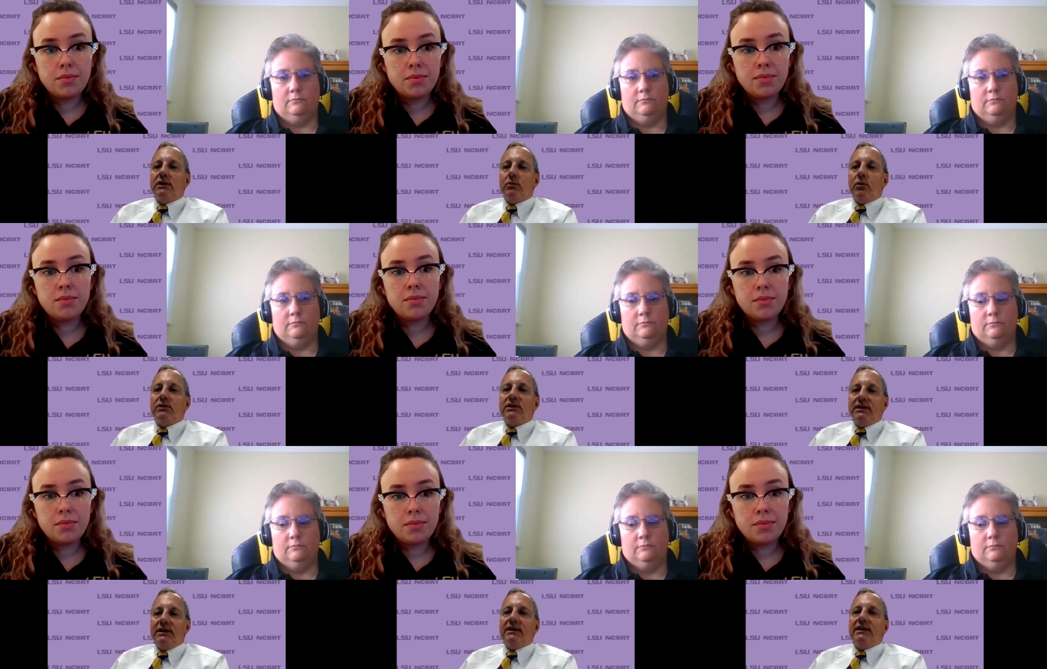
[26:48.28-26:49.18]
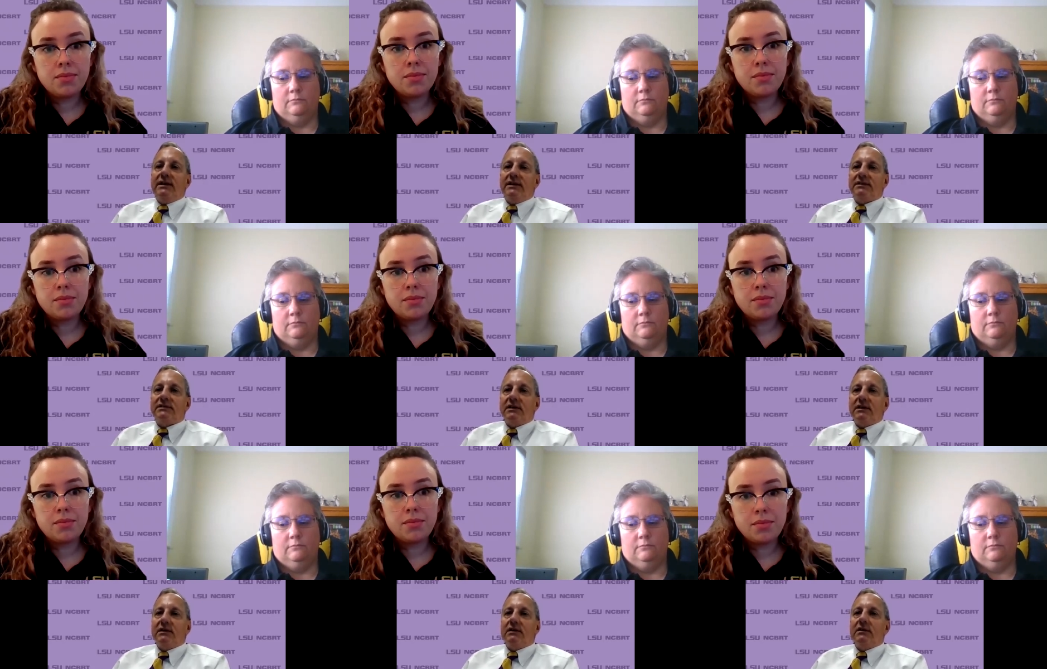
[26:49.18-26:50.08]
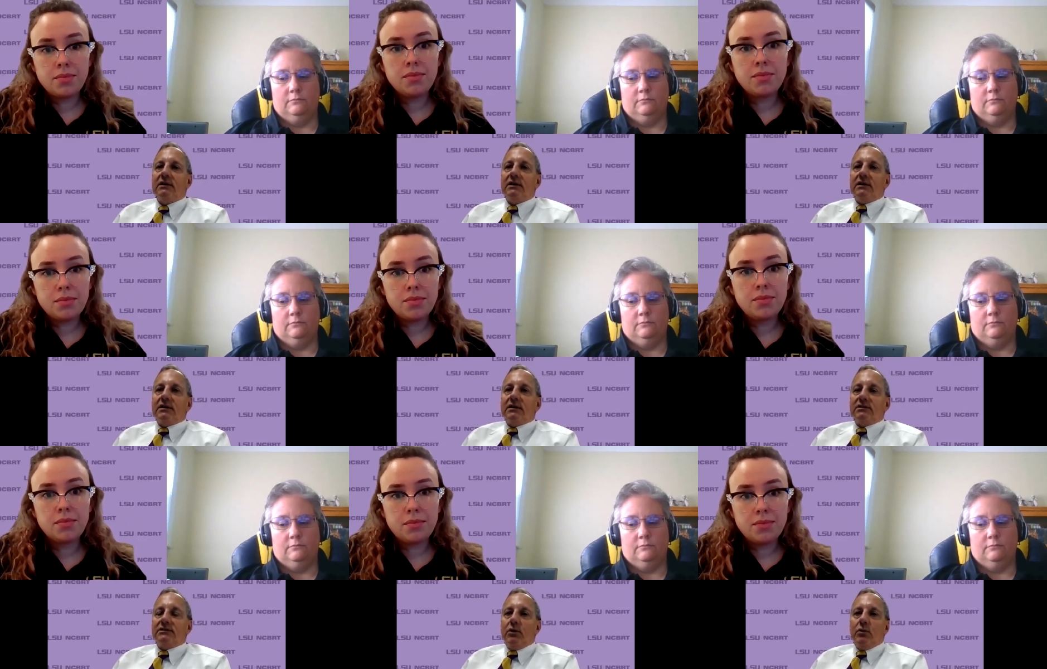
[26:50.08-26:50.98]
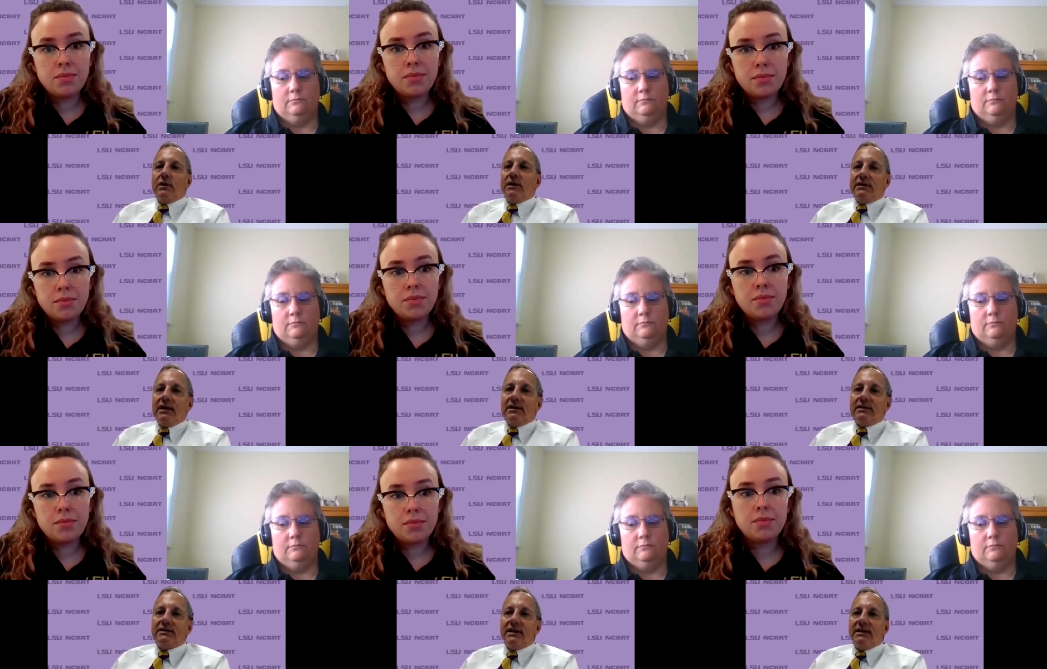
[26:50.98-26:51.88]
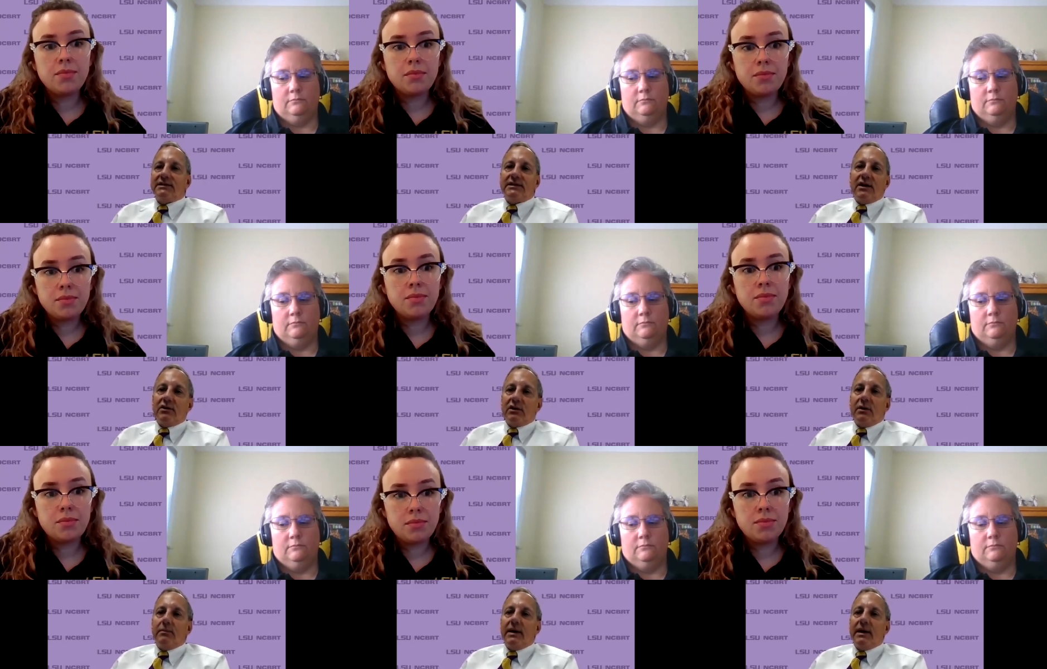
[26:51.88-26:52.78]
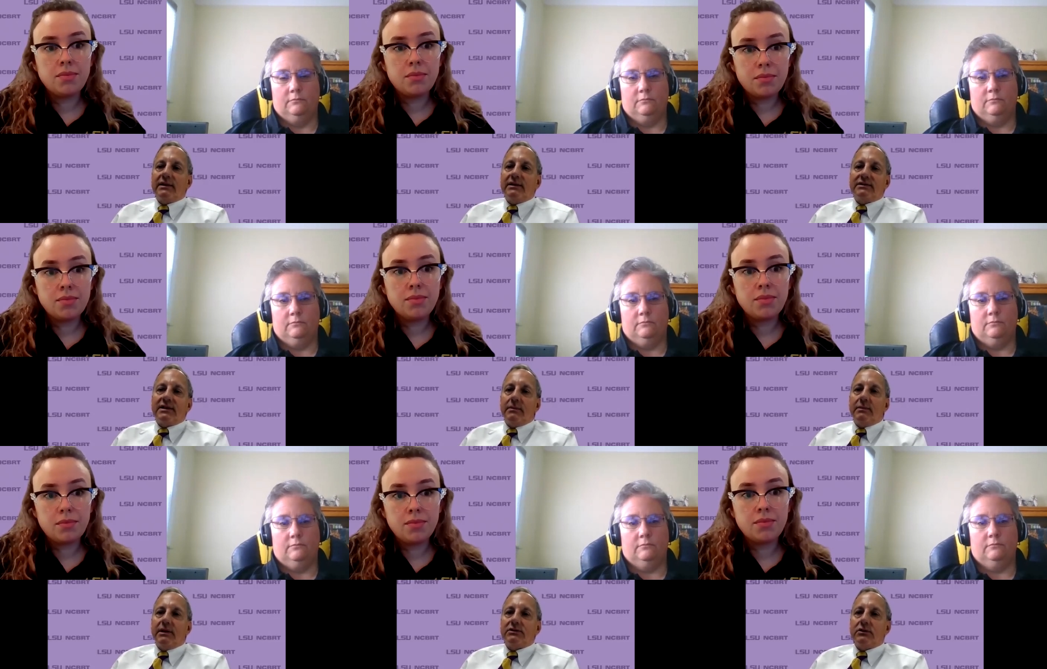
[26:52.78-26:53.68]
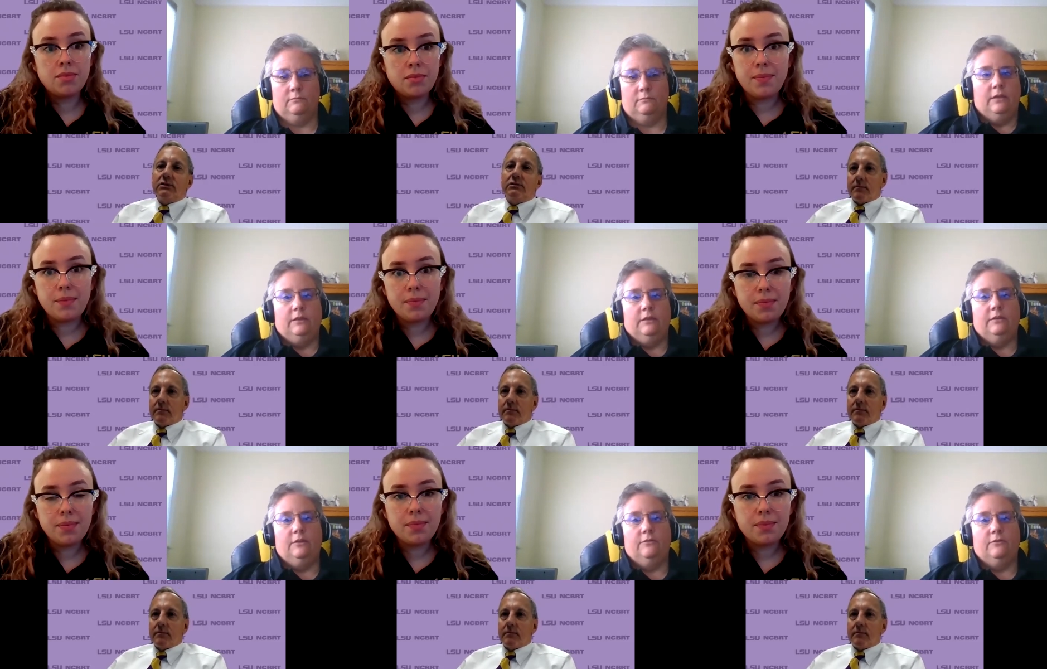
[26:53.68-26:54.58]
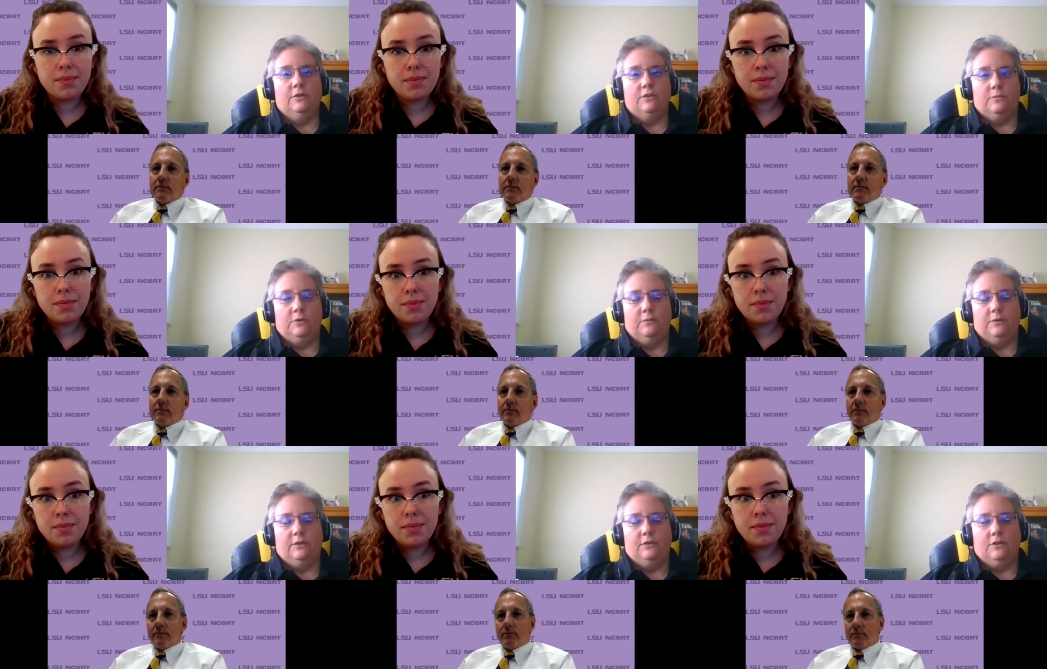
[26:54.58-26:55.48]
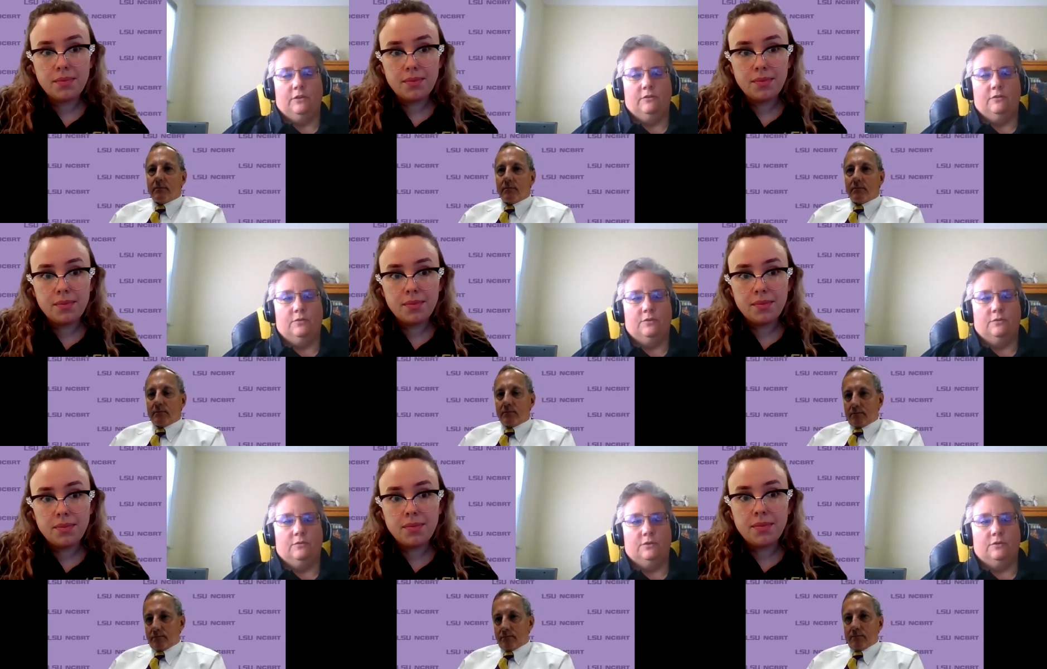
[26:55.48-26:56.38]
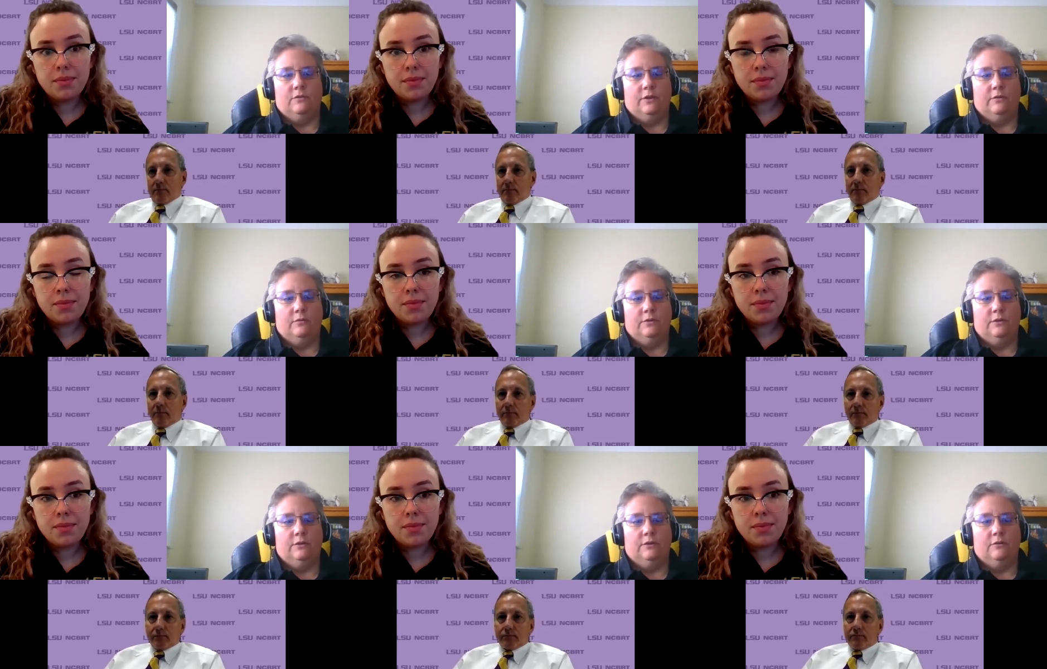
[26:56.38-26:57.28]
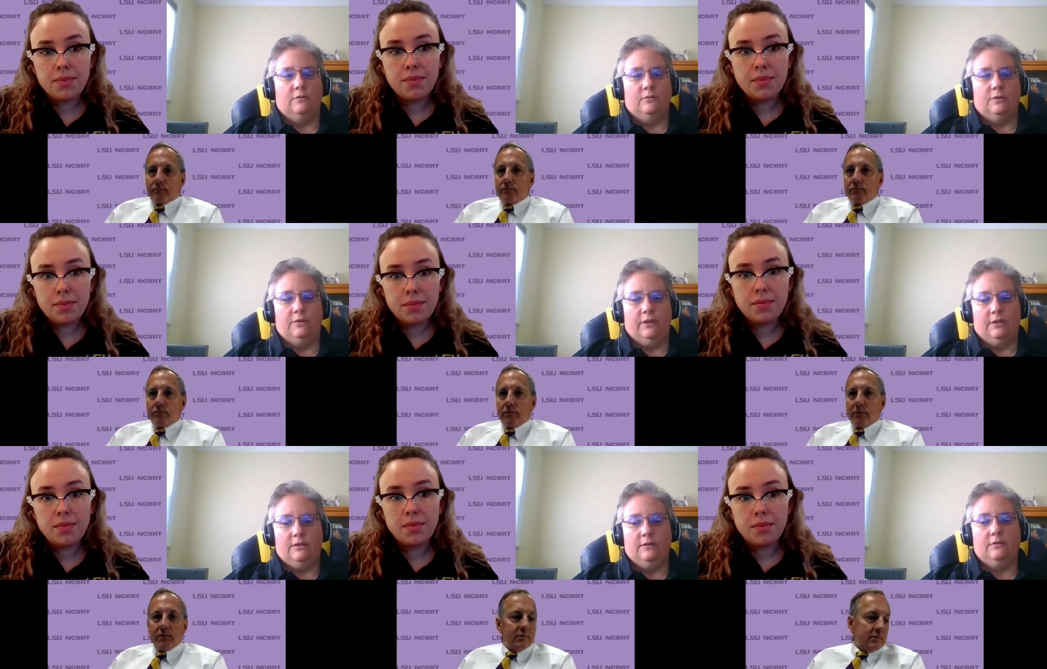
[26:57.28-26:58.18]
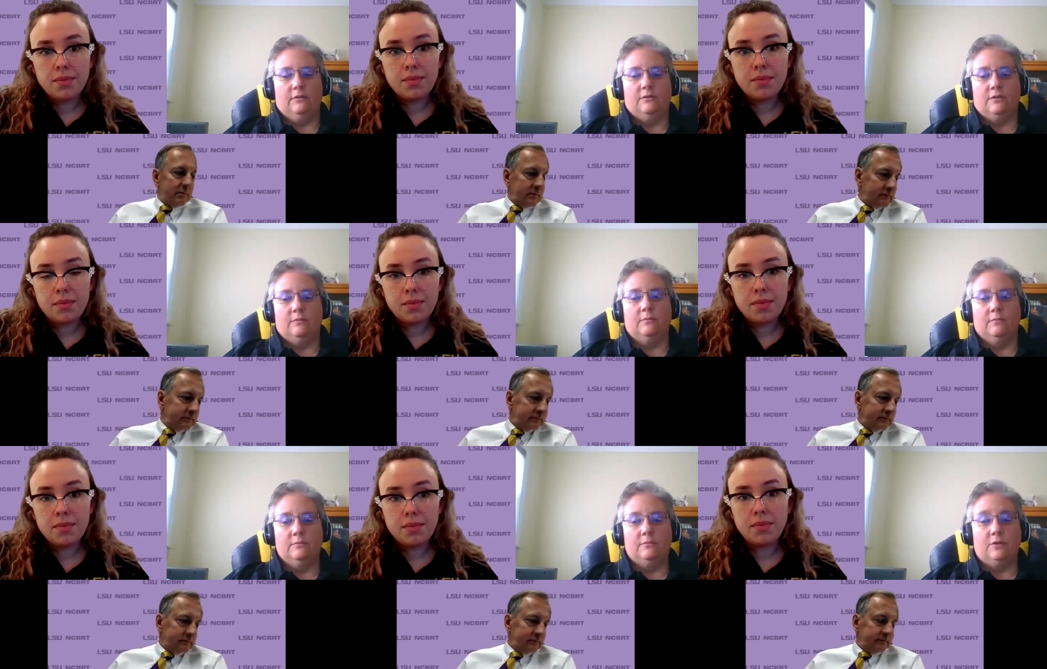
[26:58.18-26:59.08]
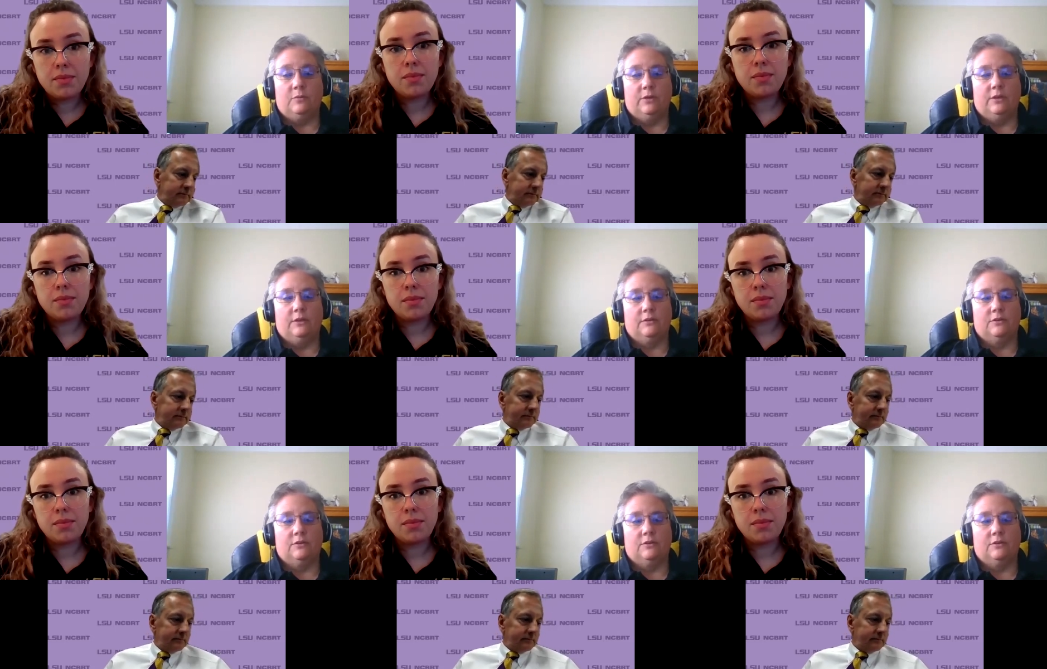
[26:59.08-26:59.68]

Speaker 1: at what the need is because uh, no one can tell us that it's not going to come back this time next year.
Speaker 2: Yeah, I think for us the PPE challenge was was a great one. You know, we've had some PPE in